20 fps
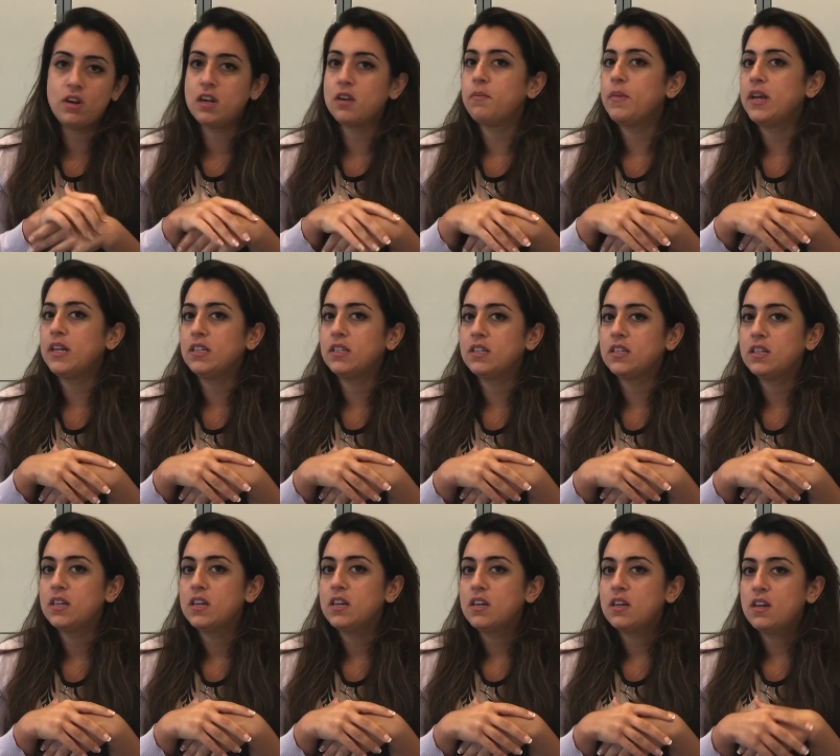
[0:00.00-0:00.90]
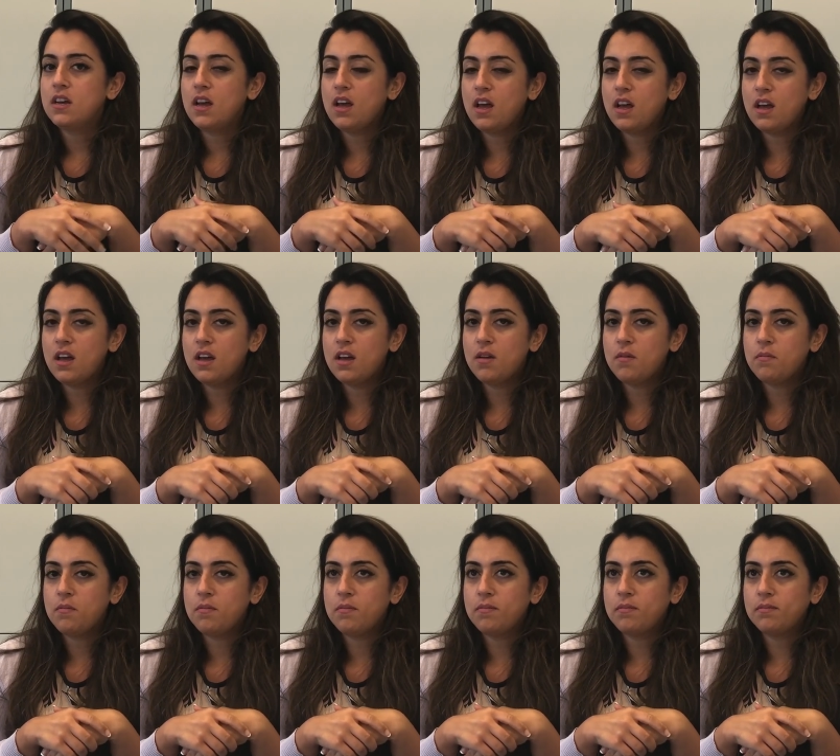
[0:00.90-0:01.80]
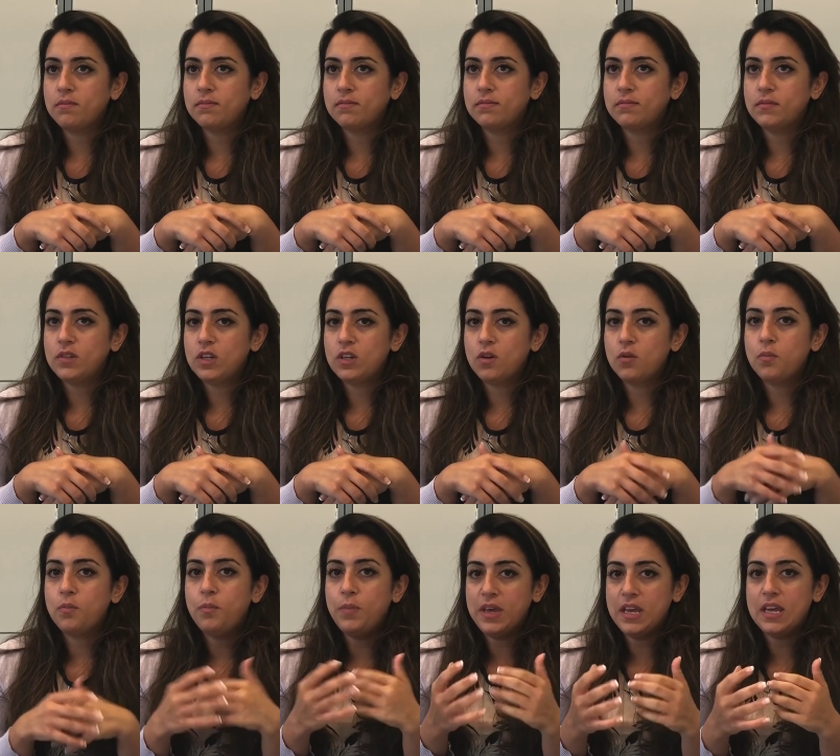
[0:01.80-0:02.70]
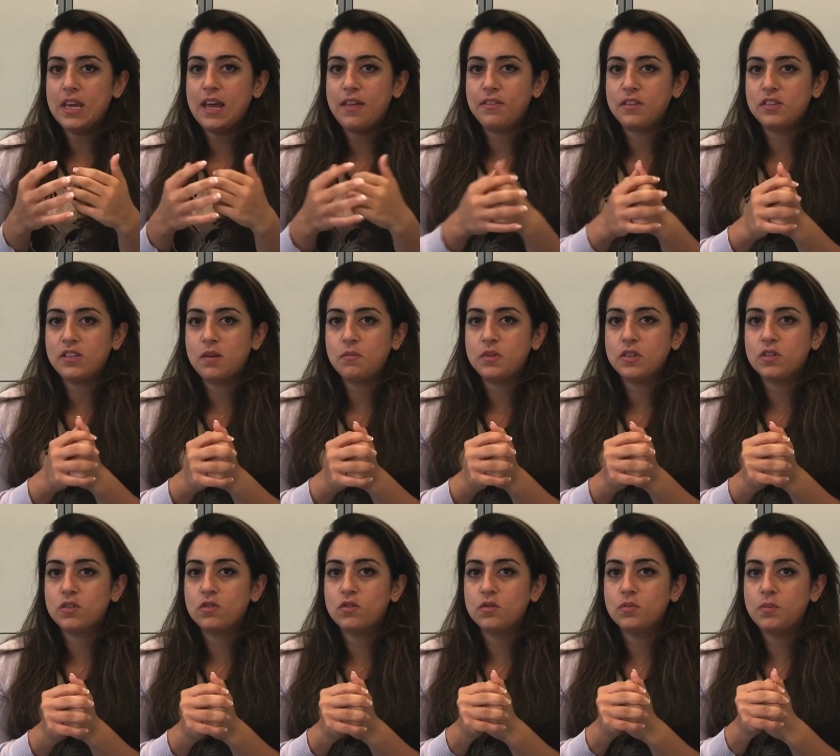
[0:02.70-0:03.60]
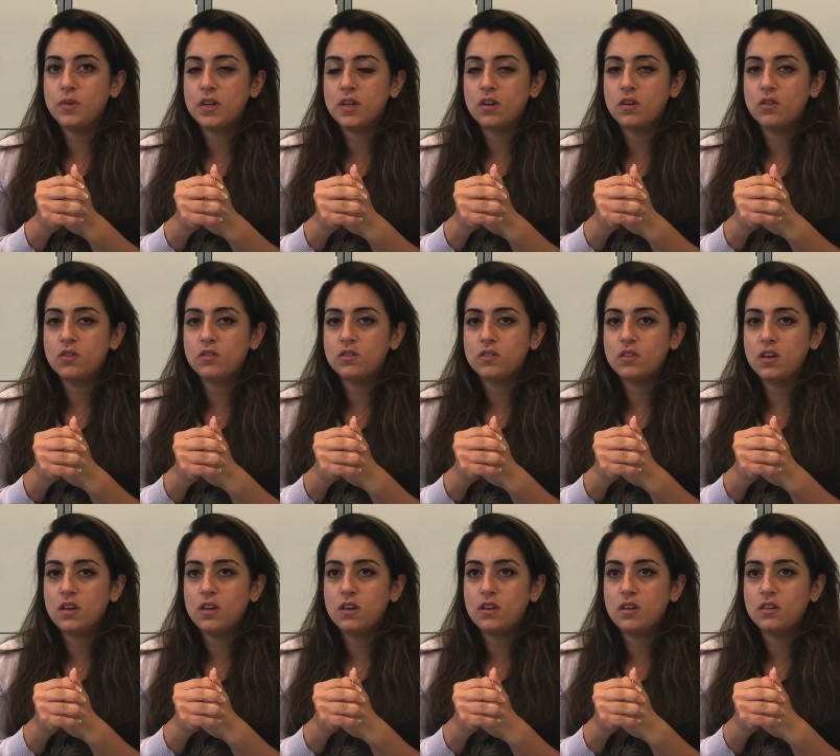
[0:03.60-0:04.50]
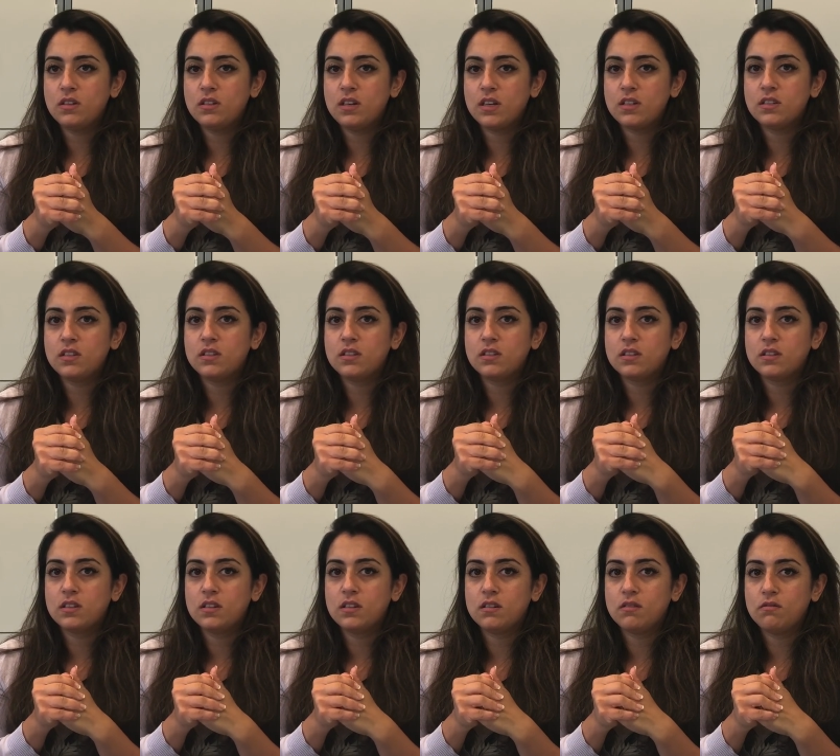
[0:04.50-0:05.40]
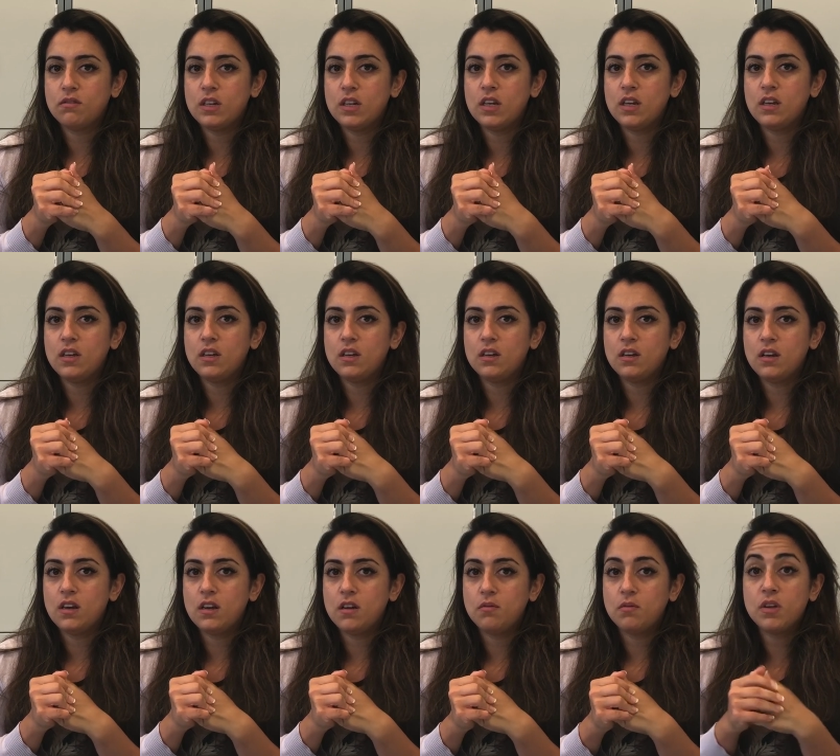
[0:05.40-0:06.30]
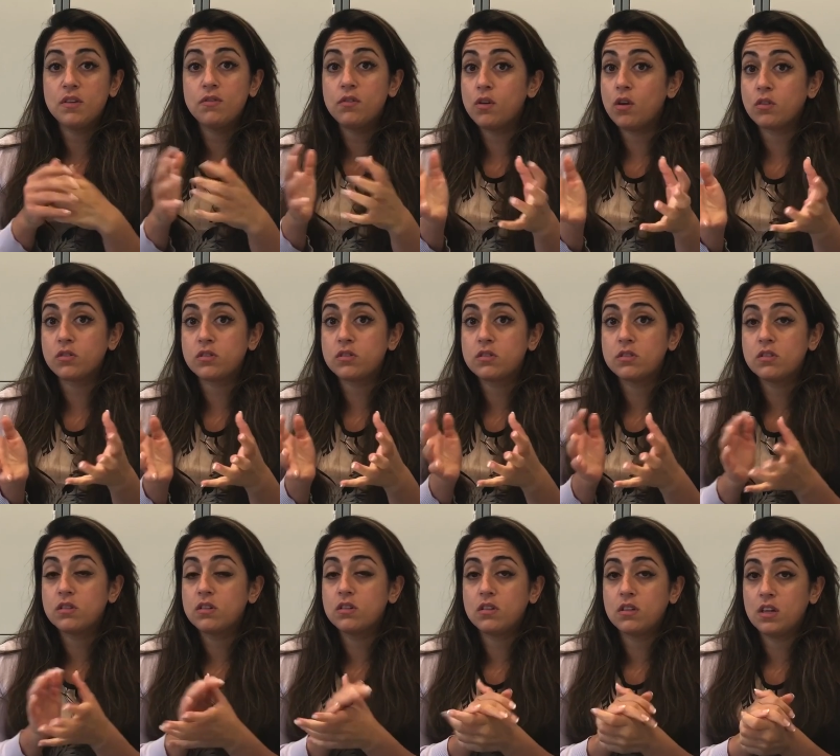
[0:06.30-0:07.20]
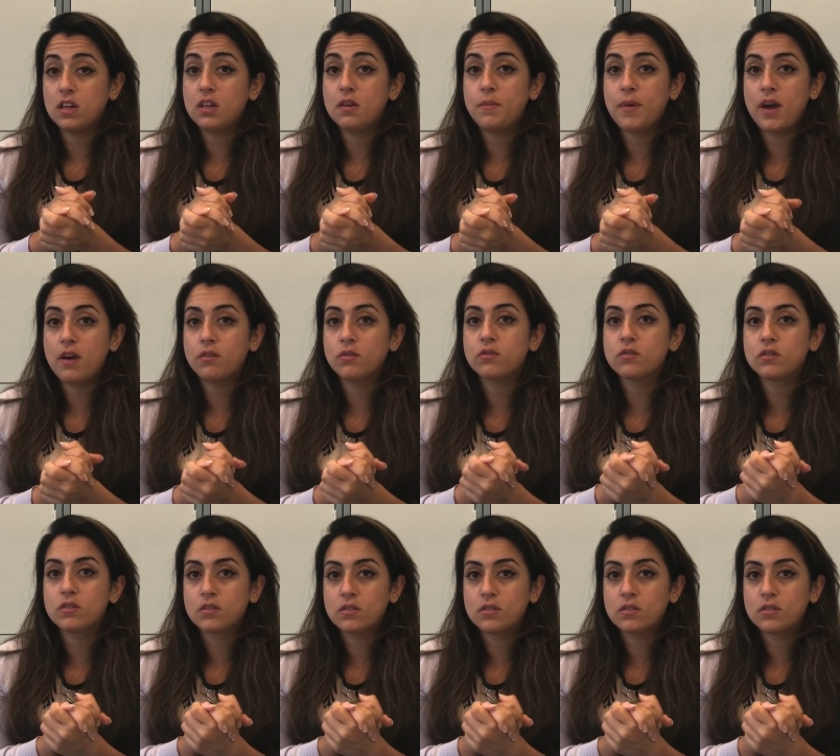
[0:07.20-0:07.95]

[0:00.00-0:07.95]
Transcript: recommend um, you know being at the summer school because uh, it does really uh, give you lots to think about